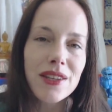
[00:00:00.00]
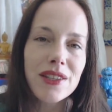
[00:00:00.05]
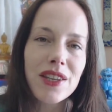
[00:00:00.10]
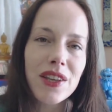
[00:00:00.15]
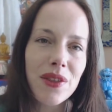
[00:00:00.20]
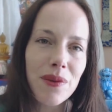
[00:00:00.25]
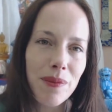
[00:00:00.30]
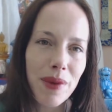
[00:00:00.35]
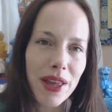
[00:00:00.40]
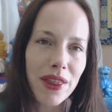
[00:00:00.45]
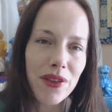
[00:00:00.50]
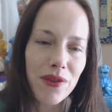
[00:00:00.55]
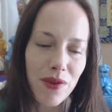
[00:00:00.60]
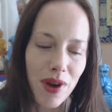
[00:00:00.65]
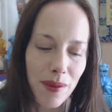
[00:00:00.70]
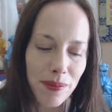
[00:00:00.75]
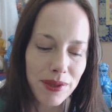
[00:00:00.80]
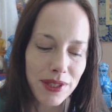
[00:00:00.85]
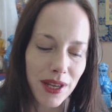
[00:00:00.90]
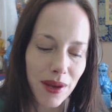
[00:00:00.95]
So the month
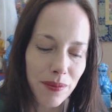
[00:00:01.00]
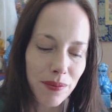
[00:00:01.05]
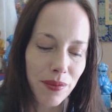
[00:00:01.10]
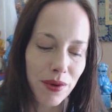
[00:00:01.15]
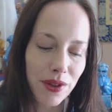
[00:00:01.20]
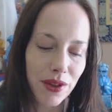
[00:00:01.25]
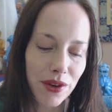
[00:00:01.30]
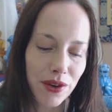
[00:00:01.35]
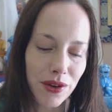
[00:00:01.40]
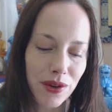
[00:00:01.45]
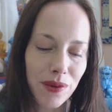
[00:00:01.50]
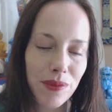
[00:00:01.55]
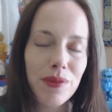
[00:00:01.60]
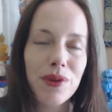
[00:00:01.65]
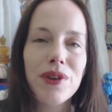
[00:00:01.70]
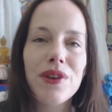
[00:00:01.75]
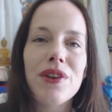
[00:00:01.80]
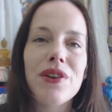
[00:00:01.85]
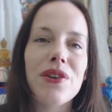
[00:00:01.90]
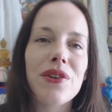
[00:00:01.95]
wraps up with a new
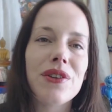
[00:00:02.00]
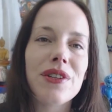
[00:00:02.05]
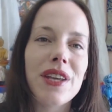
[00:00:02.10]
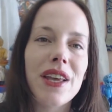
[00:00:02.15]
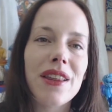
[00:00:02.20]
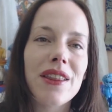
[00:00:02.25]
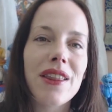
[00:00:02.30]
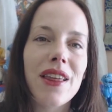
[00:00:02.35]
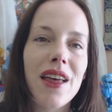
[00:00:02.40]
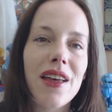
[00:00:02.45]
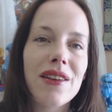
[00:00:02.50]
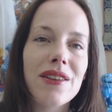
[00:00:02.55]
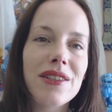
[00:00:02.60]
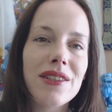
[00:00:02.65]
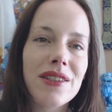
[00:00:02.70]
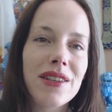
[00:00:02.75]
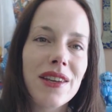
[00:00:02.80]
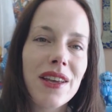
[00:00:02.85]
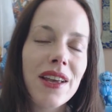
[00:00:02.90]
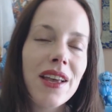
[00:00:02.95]
moon in your 10th
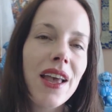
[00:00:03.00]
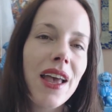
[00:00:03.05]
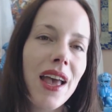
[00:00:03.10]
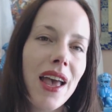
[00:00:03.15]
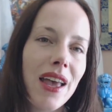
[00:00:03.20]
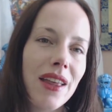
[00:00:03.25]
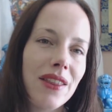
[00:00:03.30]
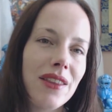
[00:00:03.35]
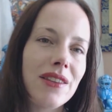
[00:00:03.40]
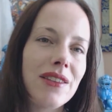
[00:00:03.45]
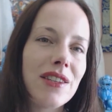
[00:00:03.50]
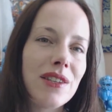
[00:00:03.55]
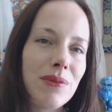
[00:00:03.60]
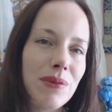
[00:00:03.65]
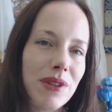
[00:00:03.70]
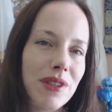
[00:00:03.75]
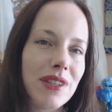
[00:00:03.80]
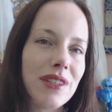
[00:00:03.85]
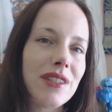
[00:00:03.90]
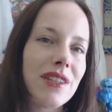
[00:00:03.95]
house, and this is
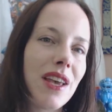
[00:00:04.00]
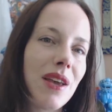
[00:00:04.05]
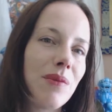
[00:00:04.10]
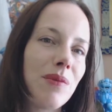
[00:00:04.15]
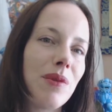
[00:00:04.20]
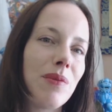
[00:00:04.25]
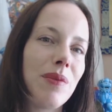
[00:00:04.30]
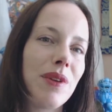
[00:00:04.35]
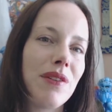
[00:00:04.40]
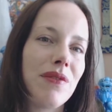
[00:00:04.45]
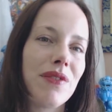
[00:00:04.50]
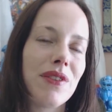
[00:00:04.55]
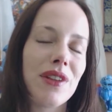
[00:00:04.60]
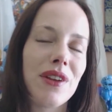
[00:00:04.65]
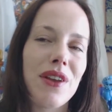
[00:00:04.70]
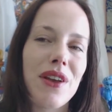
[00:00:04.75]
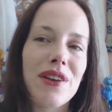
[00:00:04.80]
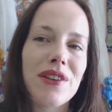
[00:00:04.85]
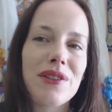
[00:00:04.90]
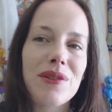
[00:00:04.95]
where the sun will be for
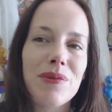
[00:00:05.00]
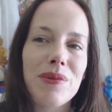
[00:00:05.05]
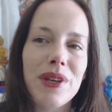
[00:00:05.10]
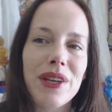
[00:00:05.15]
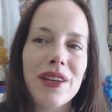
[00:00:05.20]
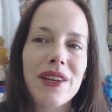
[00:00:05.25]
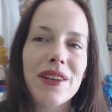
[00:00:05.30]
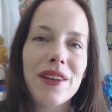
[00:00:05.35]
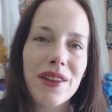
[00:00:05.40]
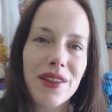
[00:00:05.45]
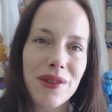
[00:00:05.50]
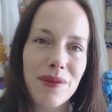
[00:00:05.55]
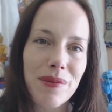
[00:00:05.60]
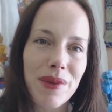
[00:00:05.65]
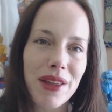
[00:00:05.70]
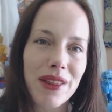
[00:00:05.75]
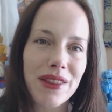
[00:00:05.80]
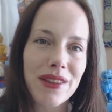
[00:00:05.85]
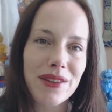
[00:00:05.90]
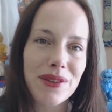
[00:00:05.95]
the last week of the
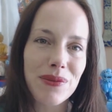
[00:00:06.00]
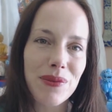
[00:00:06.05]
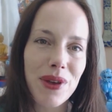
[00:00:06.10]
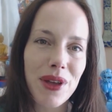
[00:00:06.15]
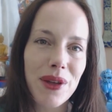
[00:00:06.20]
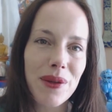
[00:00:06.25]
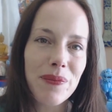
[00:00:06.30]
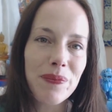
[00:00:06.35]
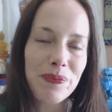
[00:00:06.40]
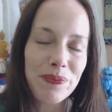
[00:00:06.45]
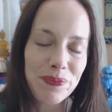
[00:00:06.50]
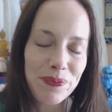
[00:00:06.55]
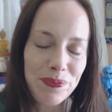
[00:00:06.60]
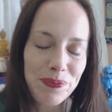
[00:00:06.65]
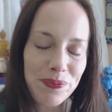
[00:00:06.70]
month as well.